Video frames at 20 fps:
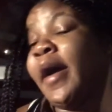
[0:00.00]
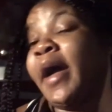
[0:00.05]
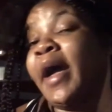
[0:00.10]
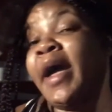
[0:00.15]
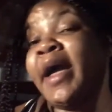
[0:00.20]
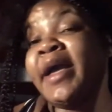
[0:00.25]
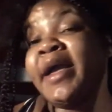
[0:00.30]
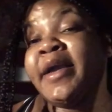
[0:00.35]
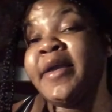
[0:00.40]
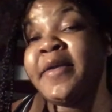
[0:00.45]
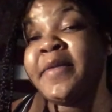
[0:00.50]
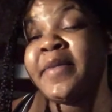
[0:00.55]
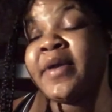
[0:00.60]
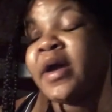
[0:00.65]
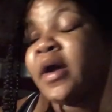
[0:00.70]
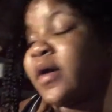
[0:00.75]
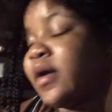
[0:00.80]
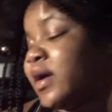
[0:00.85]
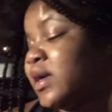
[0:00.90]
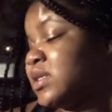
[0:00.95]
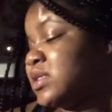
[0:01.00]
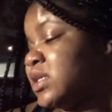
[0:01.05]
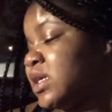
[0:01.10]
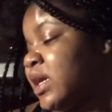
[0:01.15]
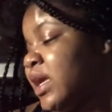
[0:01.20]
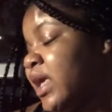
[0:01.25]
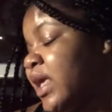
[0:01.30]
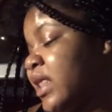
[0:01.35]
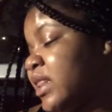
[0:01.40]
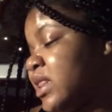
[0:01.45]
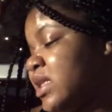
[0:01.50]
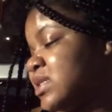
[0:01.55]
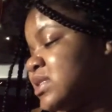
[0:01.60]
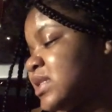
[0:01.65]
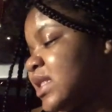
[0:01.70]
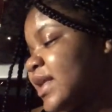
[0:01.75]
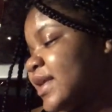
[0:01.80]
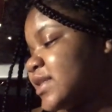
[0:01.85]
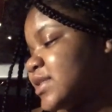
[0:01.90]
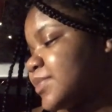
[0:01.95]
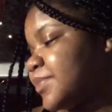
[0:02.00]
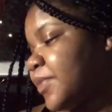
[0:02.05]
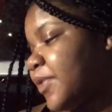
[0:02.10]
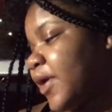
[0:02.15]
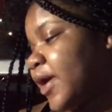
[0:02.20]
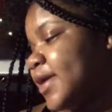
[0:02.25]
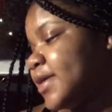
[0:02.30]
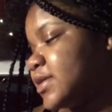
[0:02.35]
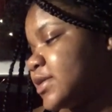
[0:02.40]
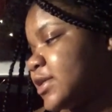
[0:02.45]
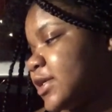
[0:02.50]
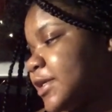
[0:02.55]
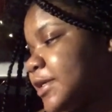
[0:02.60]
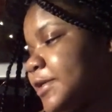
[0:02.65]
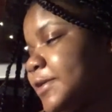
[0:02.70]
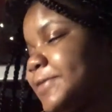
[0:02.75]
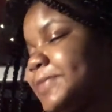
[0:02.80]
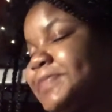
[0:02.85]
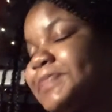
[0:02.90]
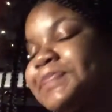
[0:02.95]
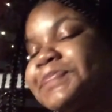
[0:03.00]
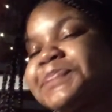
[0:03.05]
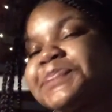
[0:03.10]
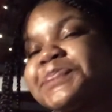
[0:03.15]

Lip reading: I am going to get this last braid done.